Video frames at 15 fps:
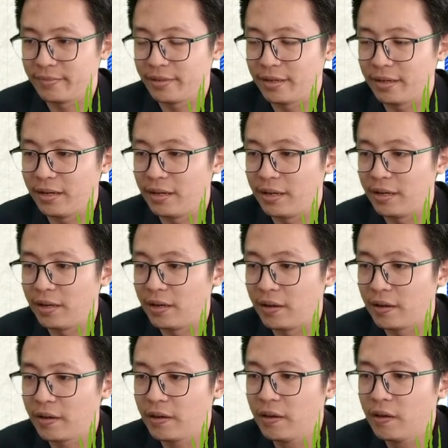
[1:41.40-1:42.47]

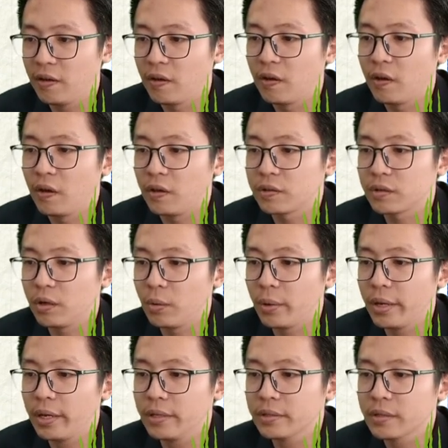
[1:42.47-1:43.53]
Yeah, it's
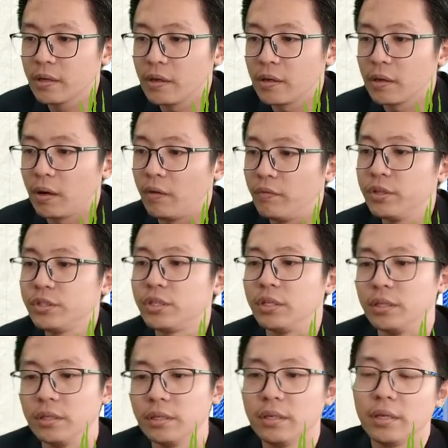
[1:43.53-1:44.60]
always
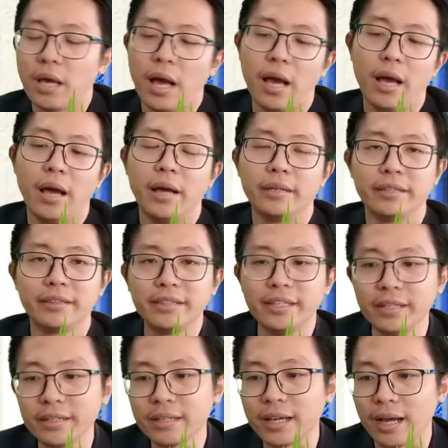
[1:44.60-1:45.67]
converging. The
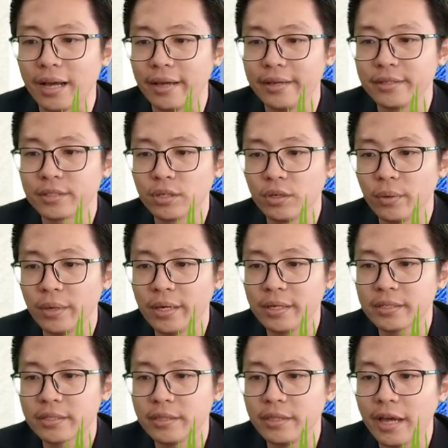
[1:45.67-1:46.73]
thin guy is
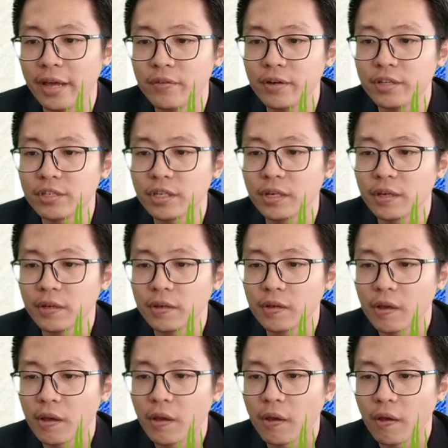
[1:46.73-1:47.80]
always diverging,
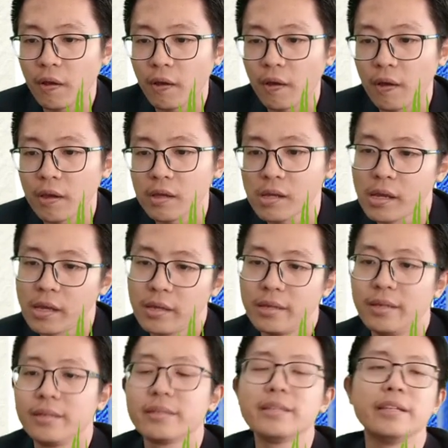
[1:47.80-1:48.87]

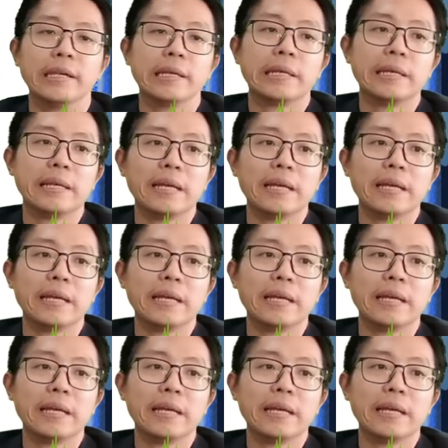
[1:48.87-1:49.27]
isn't it?